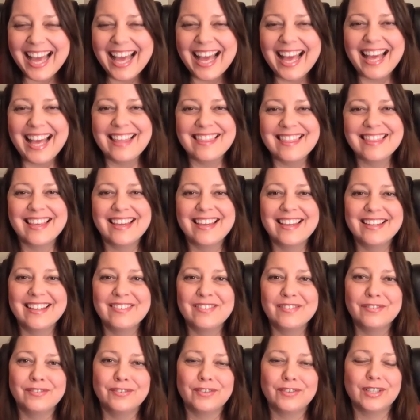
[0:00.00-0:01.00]
And
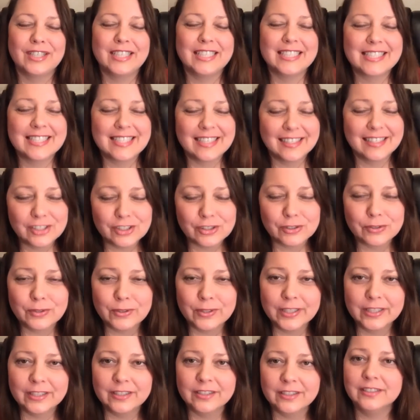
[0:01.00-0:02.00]
then for essential
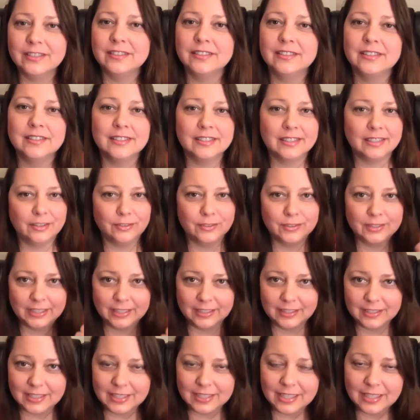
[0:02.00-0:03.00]
oils,
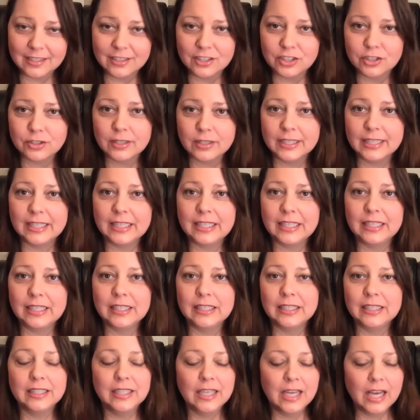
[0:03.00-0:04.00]
using tea
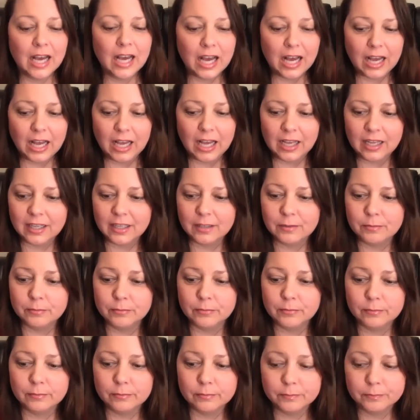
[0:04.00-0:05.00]
tree, um,
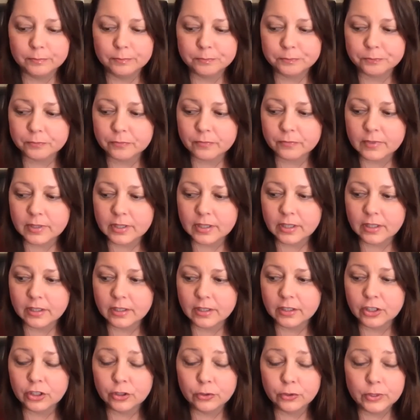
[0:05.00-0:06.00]

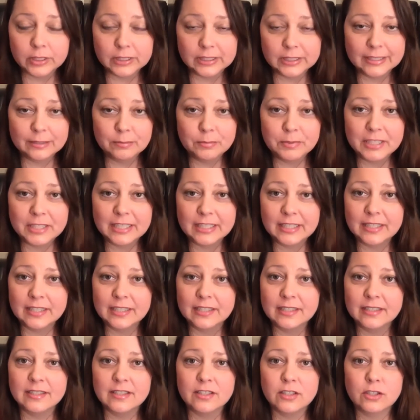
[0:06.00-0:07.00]

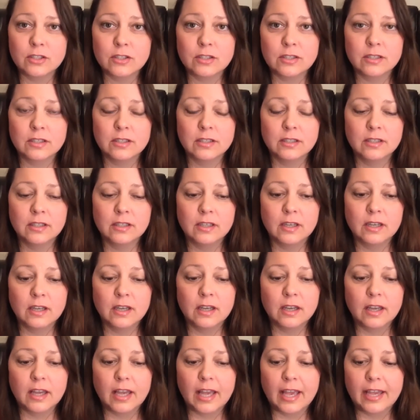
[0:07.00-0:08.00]
eucalyptus,
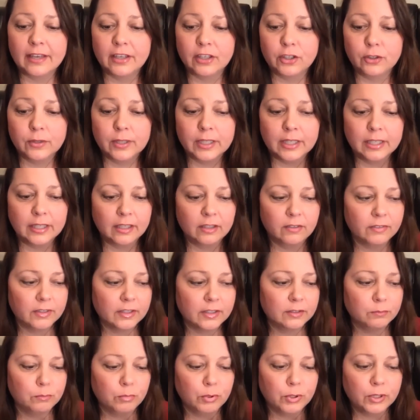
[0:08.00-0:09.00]
and you can
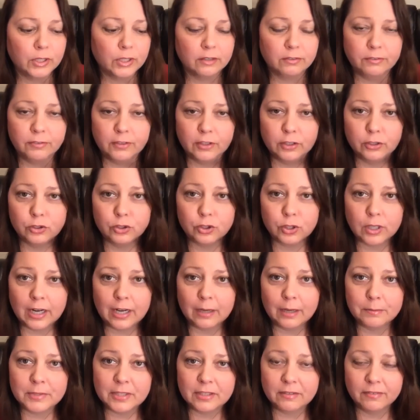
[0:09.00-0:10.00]
even put a few
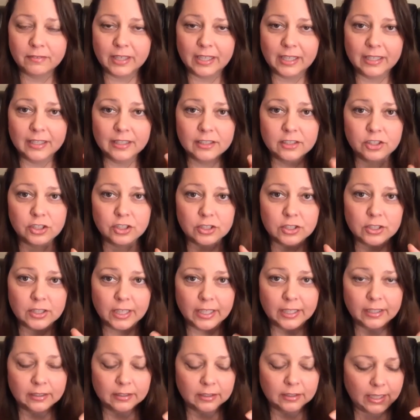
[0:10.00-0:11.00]
drops of each
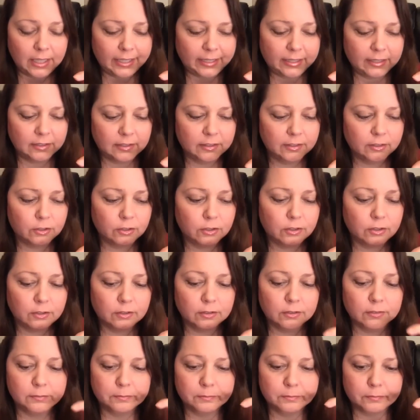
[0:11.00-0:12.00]
in like a
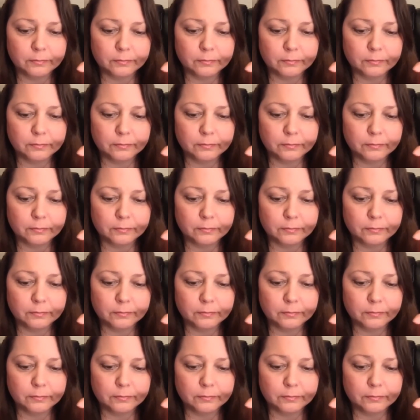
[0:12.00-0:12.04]
little